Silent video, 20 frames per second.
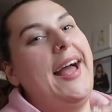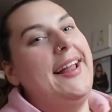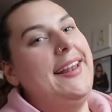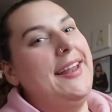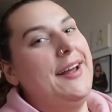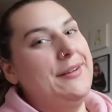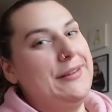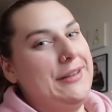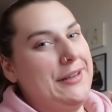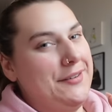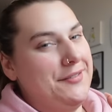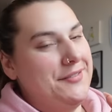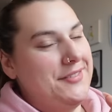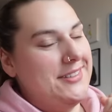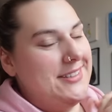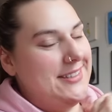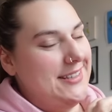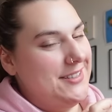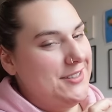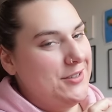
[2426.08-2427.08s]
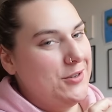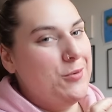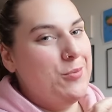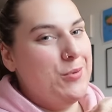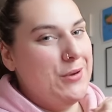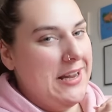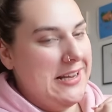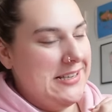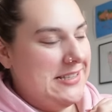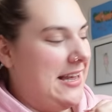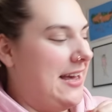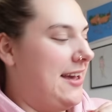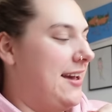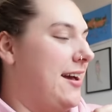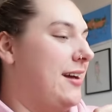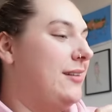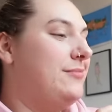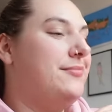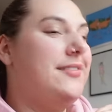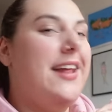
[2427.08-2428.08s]
Hello, loves. It's a couple of days
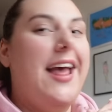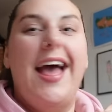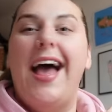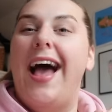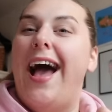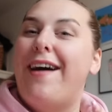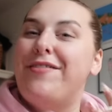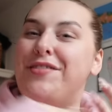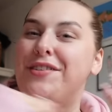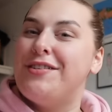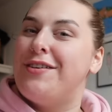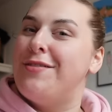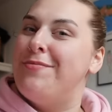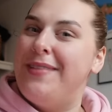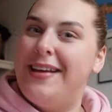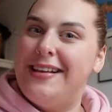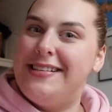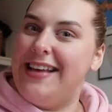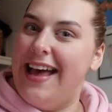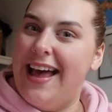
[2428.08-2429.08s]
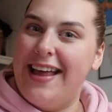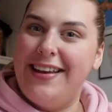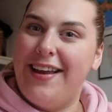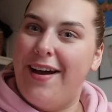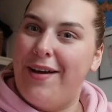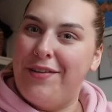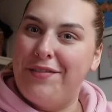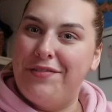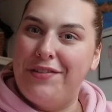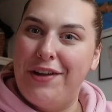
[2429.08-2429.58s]
later. I've just come here to end out the